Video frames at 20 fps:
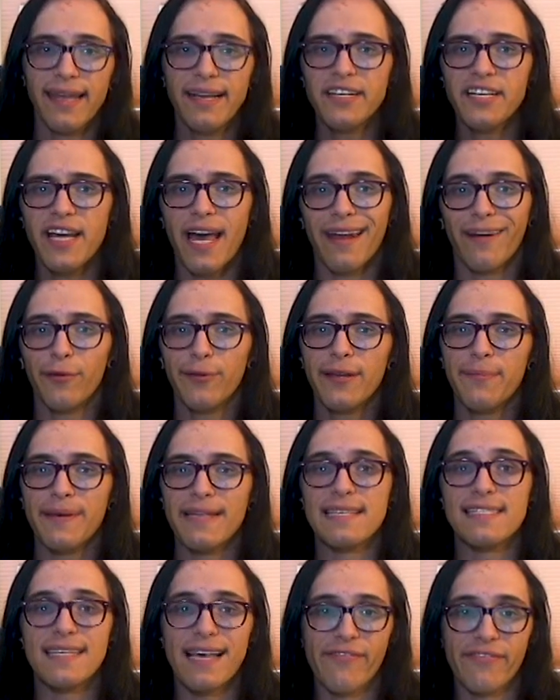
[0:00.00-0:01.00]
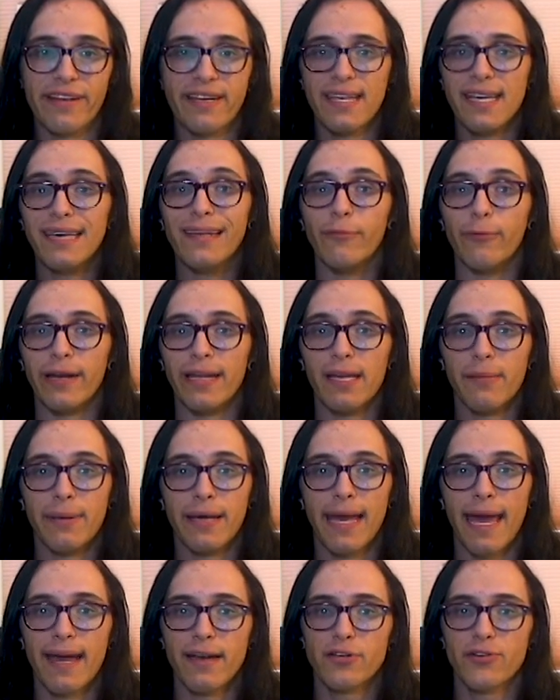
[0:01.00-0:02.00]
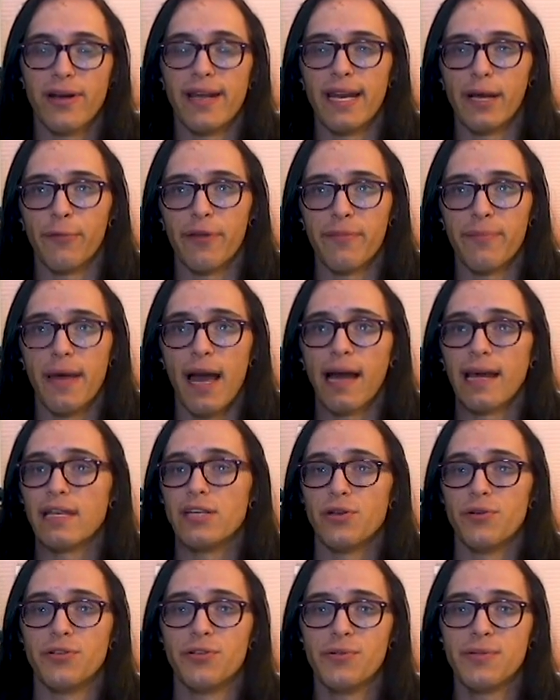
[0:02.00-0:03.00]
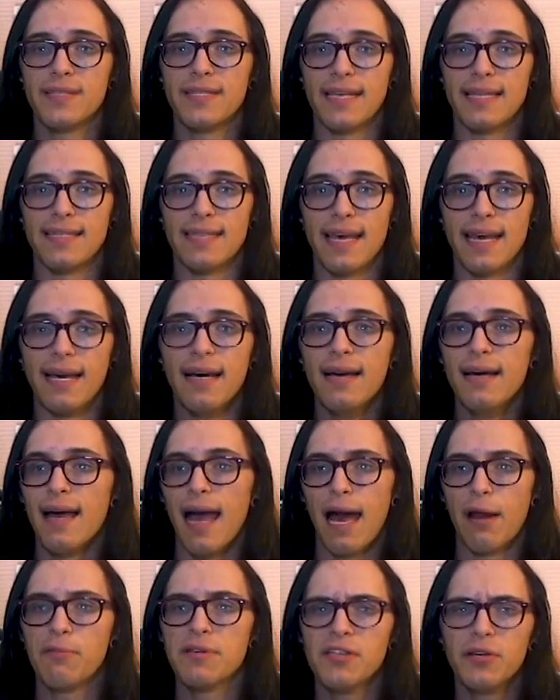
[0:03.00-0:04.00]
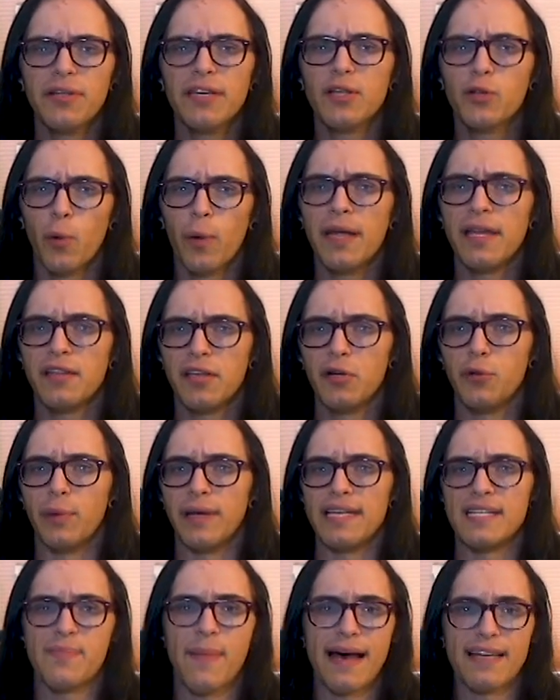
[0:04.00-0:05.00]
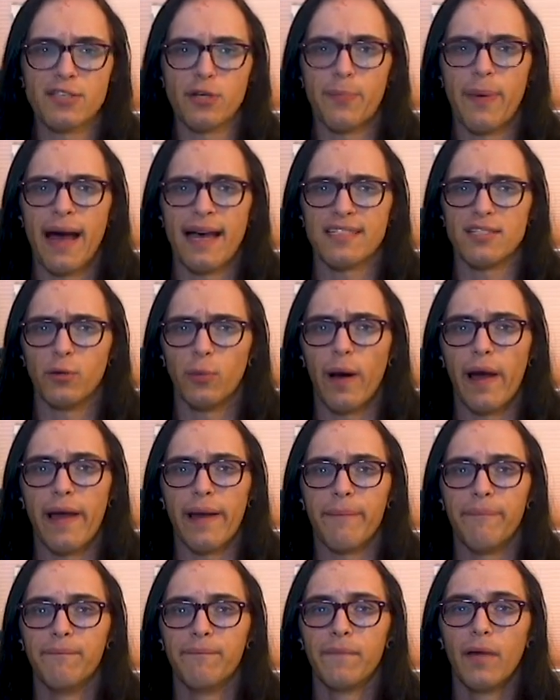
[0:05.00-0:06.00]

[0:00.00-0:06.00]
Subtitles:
Anichi had only been 17 when he began training with Miyagi Chojun-sensei, and was only 22 when his master passed away.